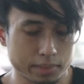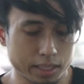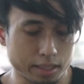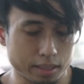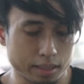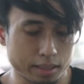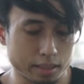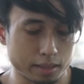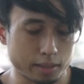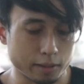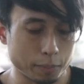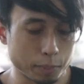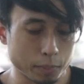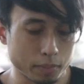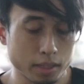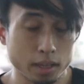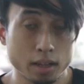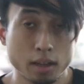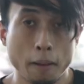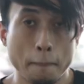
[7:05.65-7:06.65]
Uh,
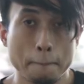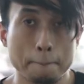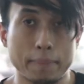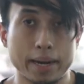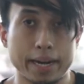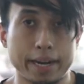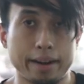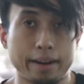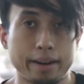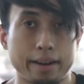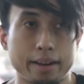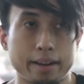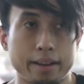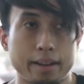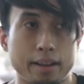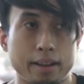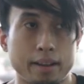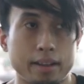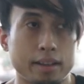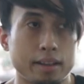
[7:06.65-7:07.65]
but
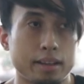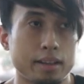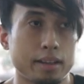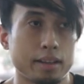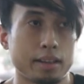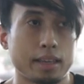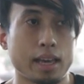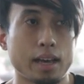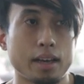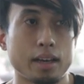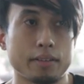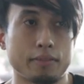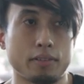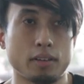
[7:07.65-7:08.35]
yeah,